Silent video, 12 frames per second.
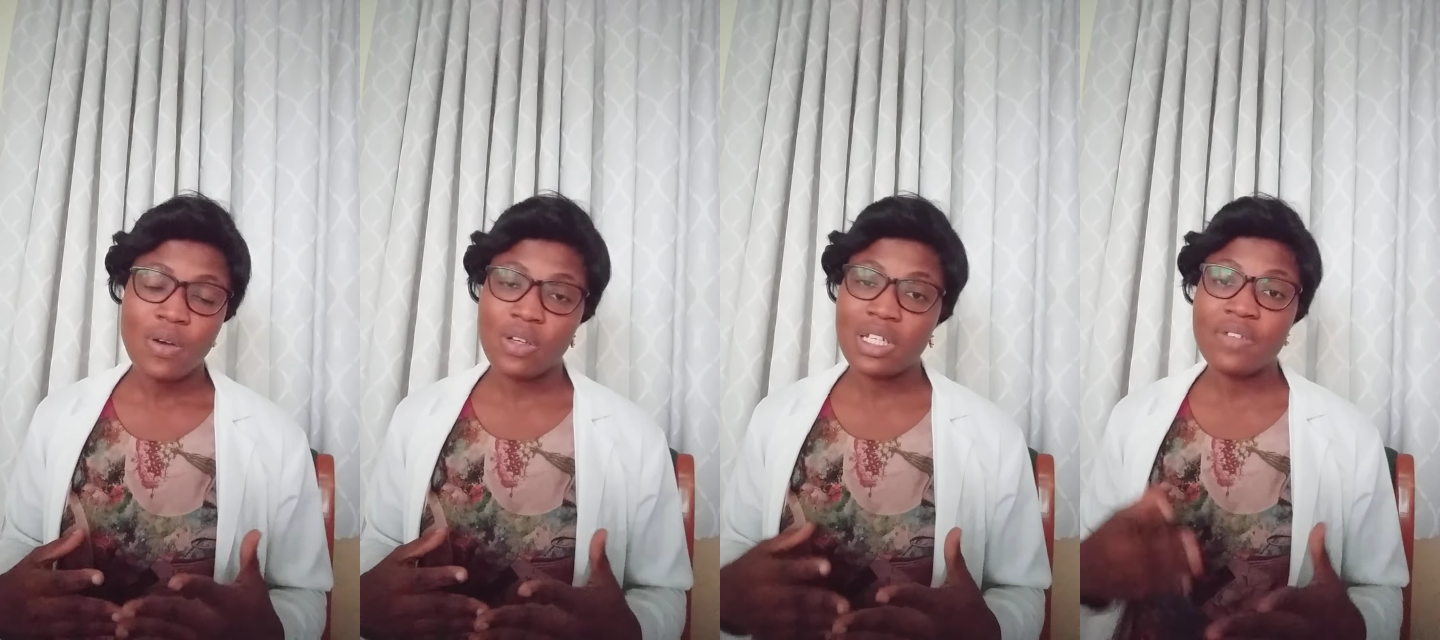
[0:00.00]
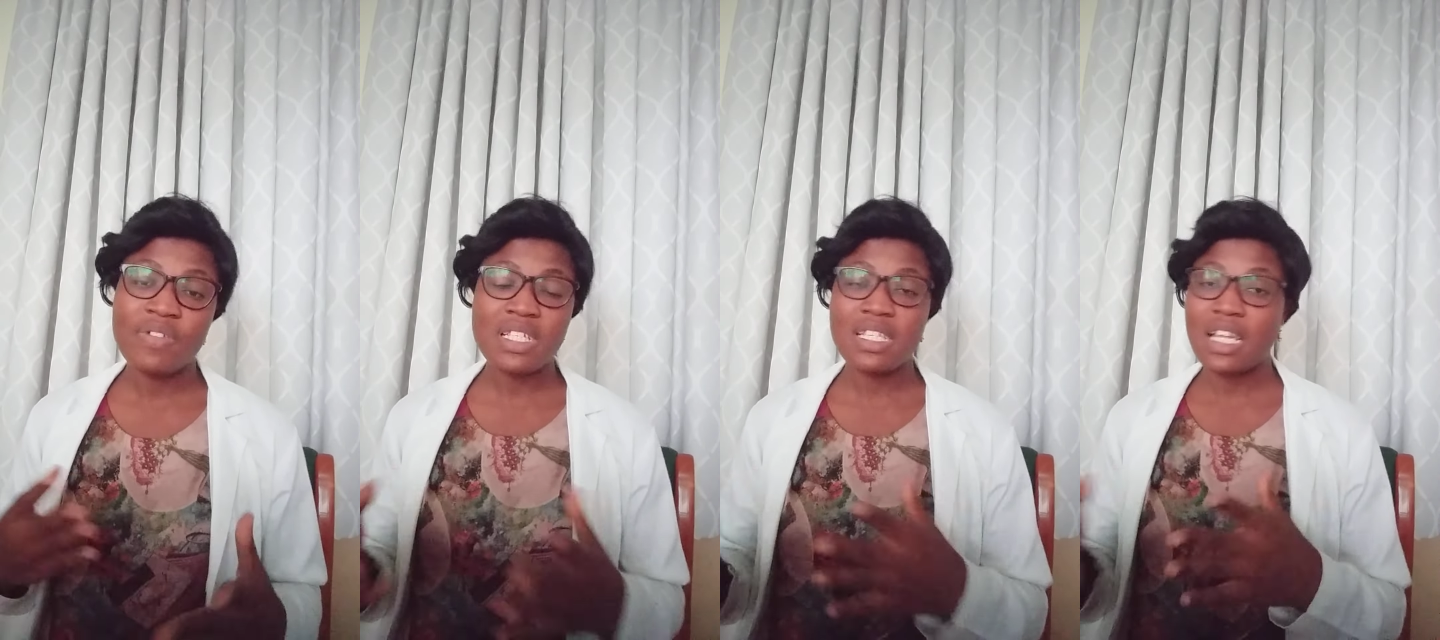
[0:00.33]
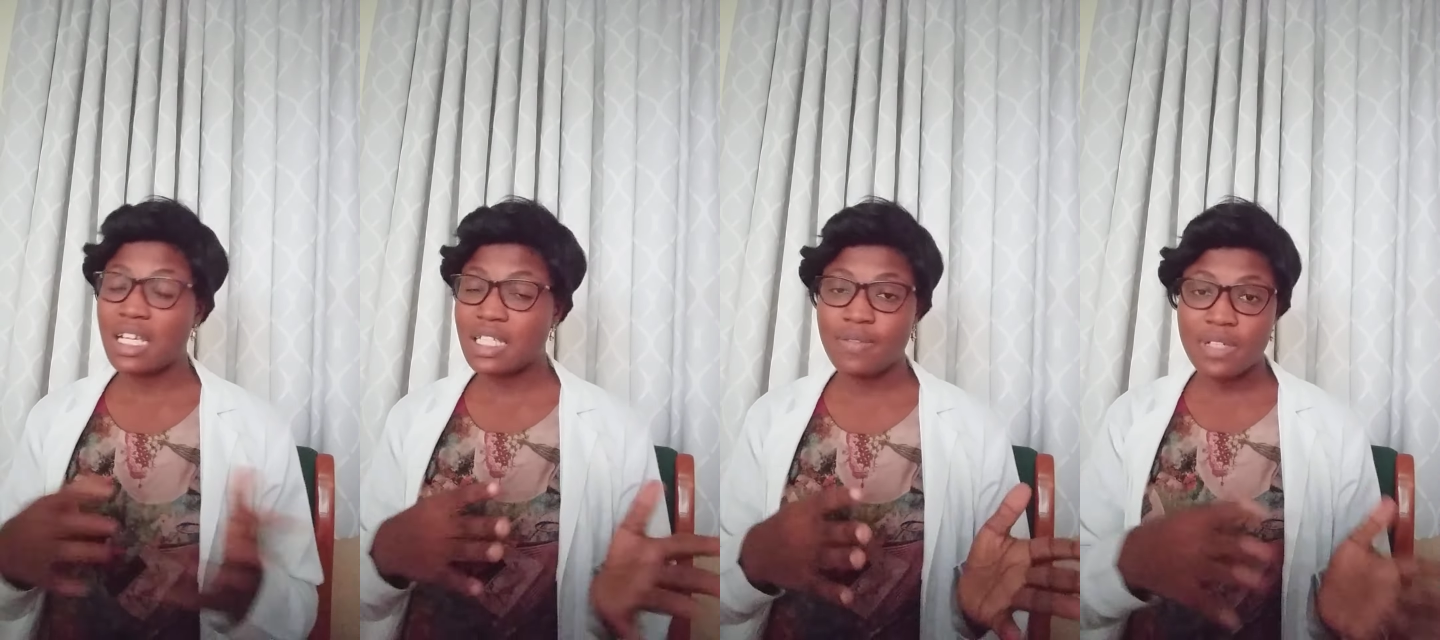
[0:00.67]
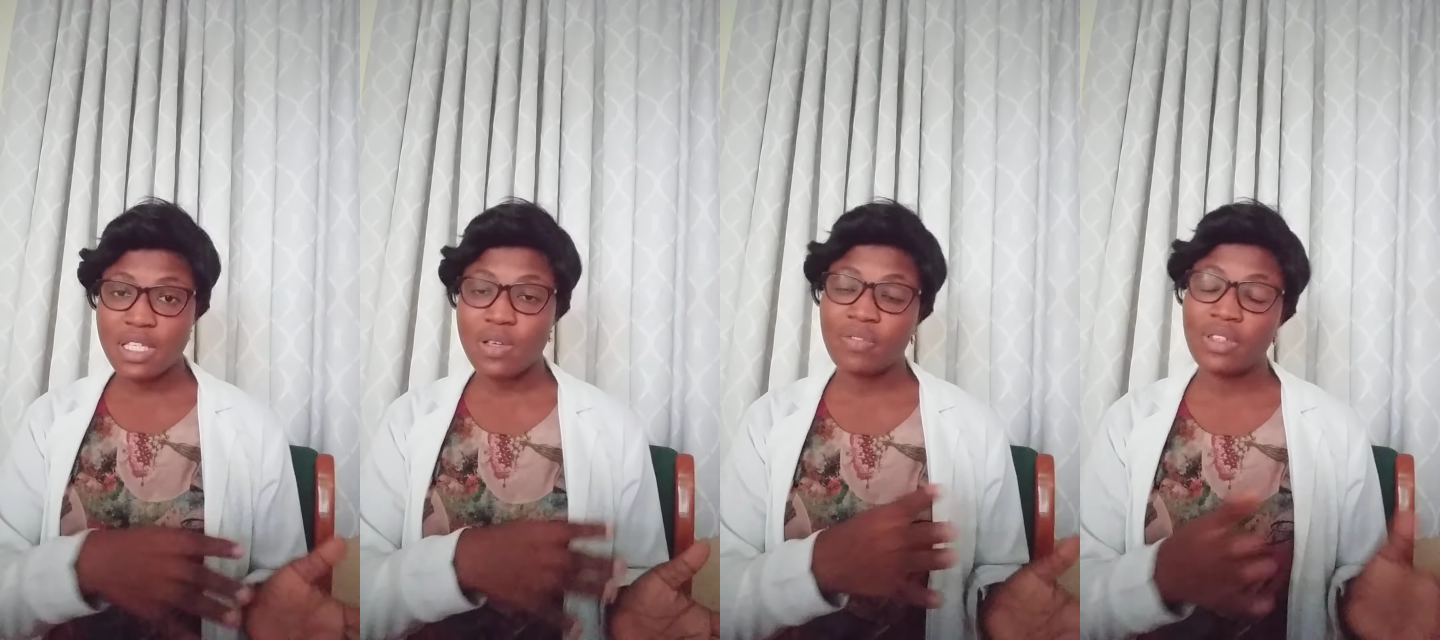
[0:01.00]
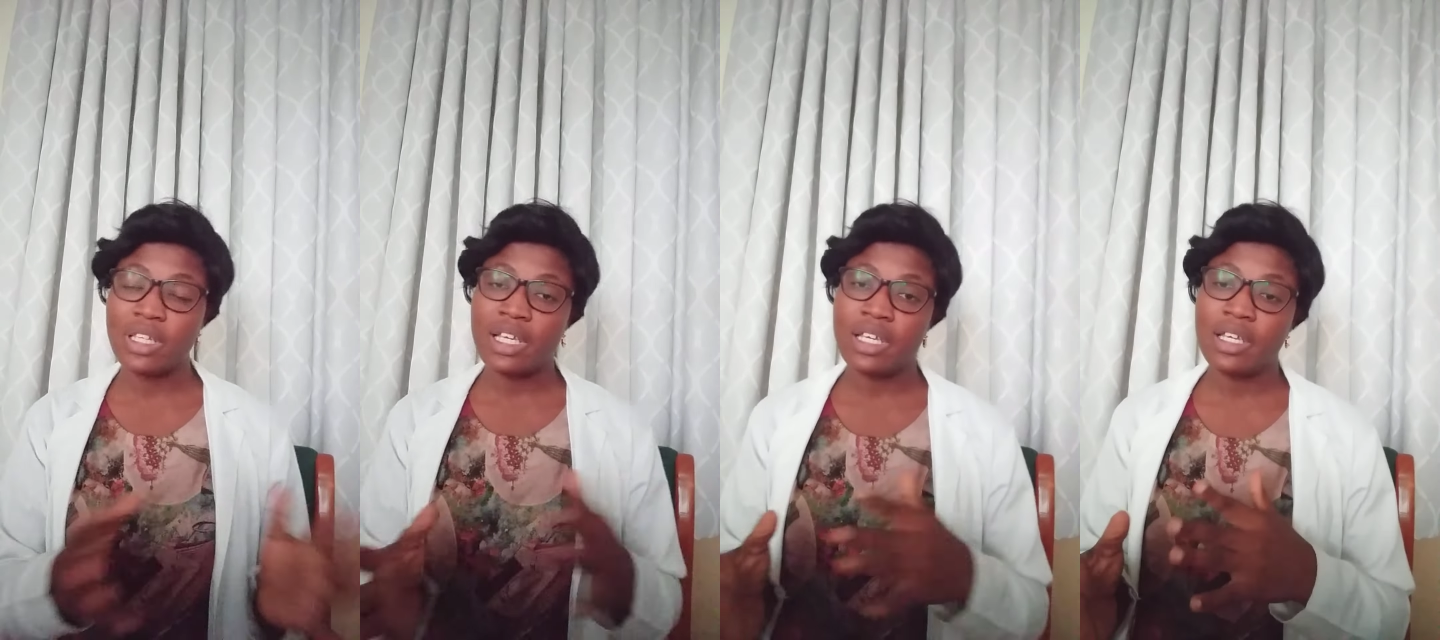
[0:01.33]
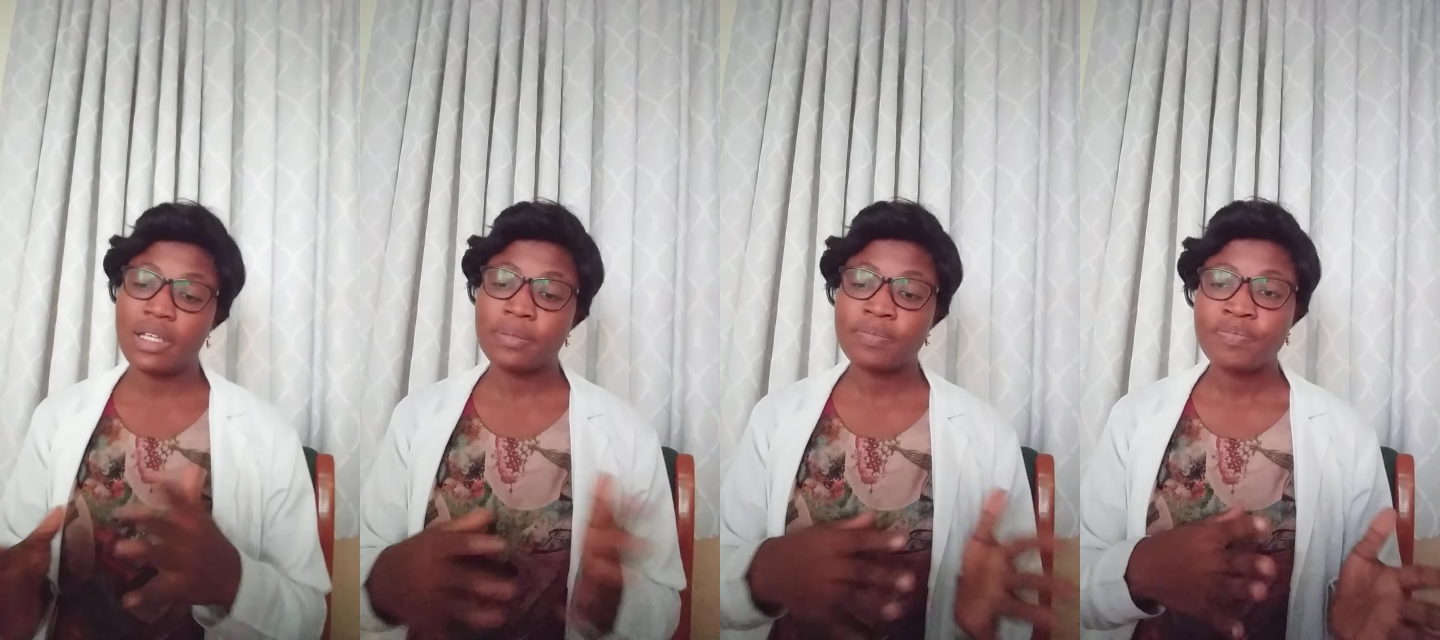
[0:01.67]
Okay, difference in the activity of
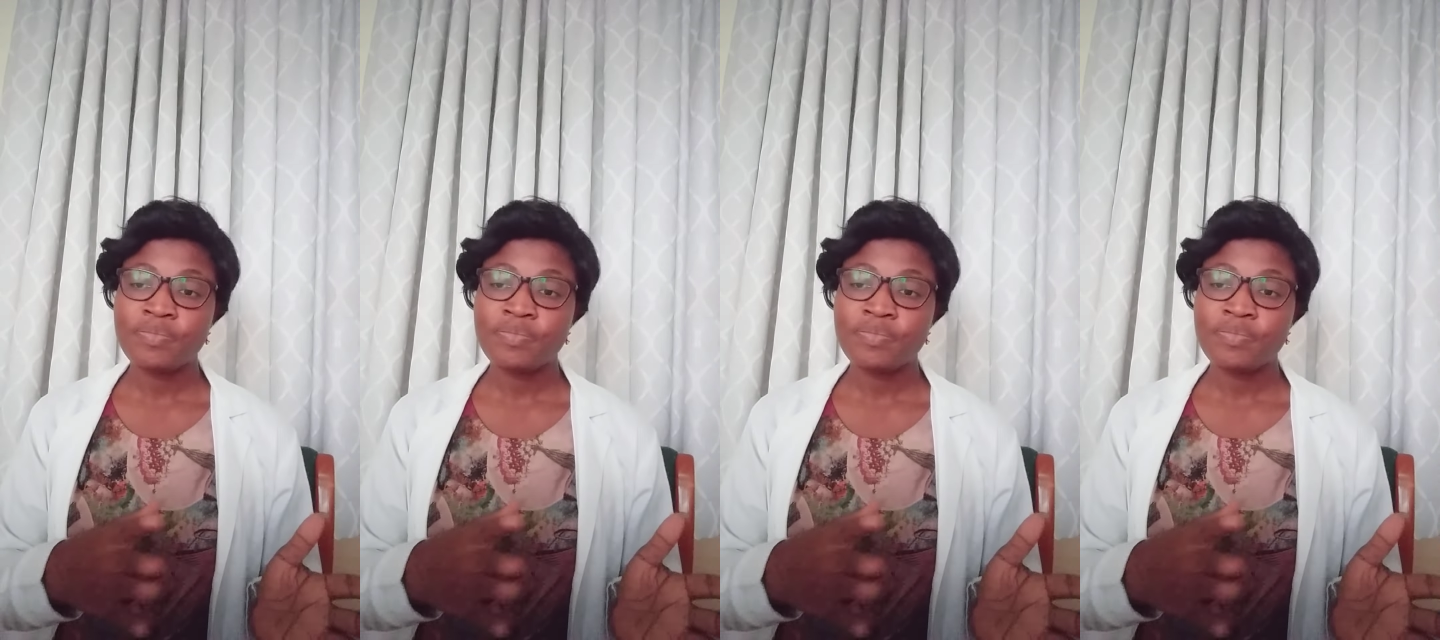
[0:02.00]
the